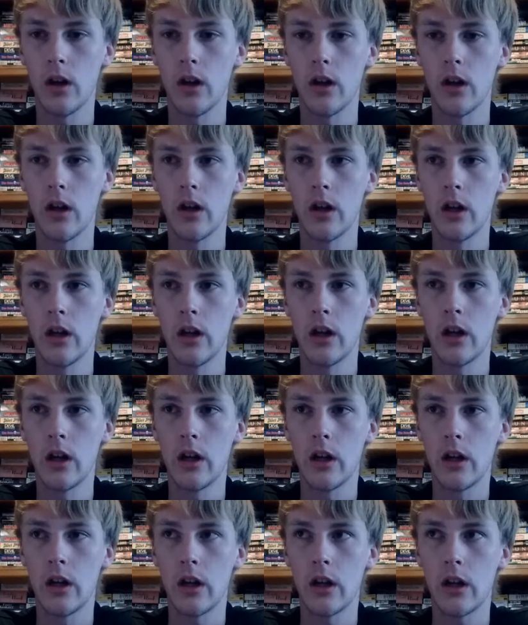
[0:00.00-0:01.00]

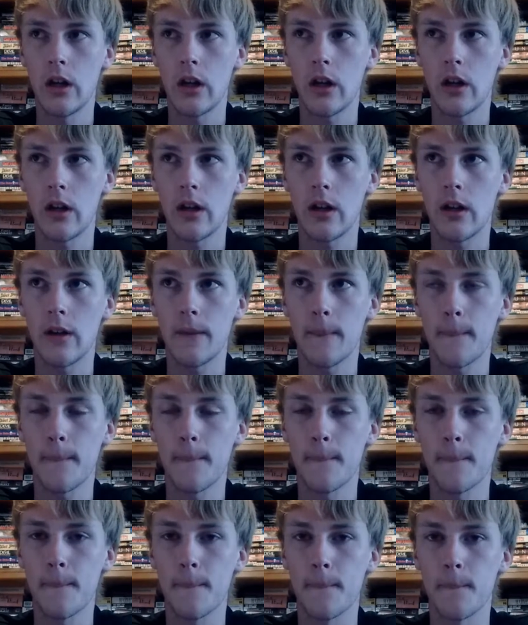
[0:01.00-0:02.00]
I wanted
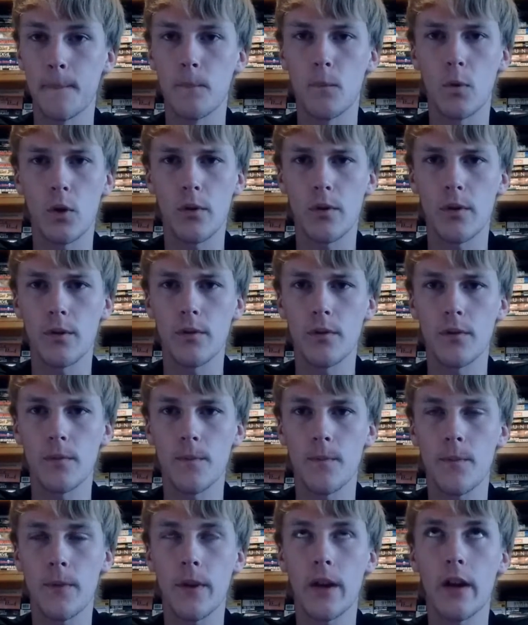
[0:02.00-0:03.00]
to go into
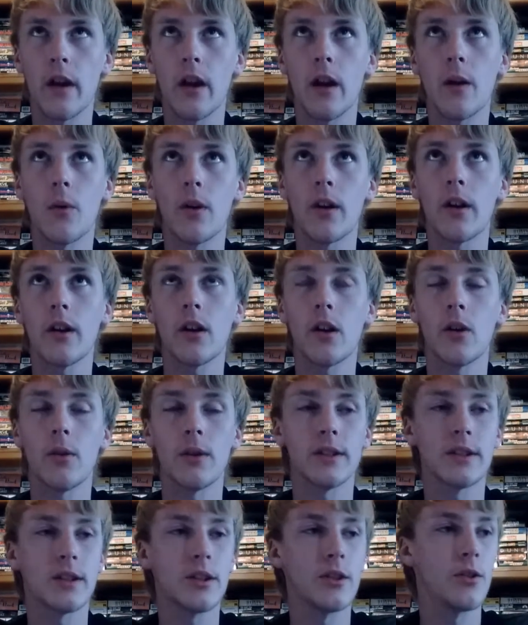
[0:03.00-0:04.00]

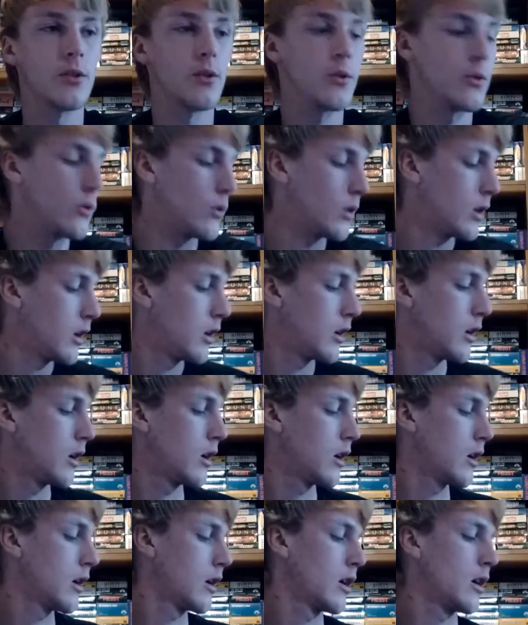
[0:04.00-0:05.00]
some
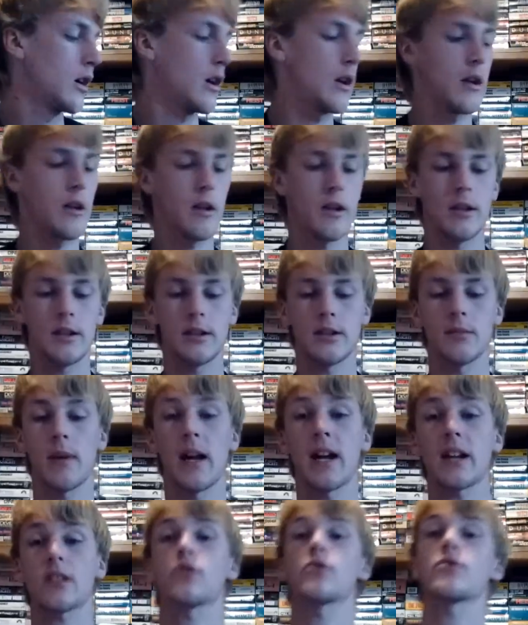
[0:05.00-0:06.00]
exercises that I
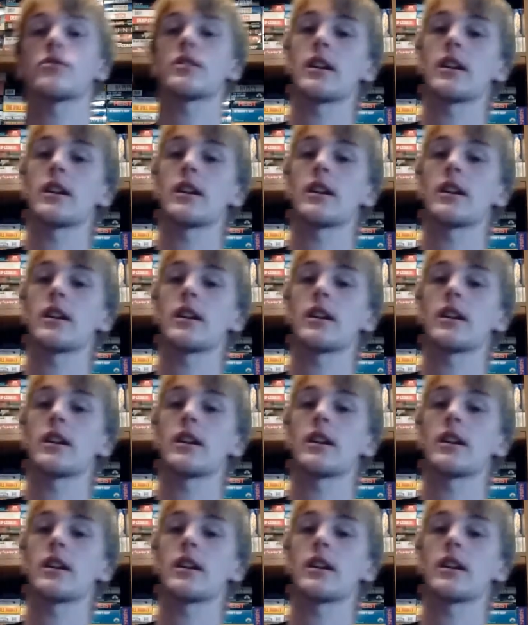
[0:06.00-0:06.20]
do